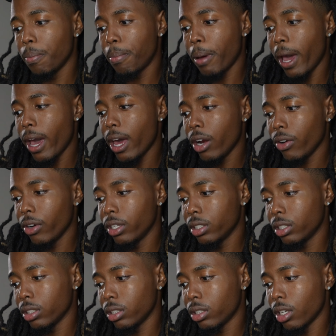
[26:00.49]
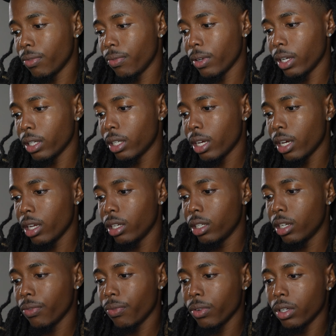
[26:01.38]
patterns and stuff like
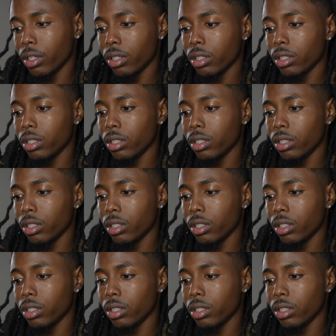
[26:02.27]
that, different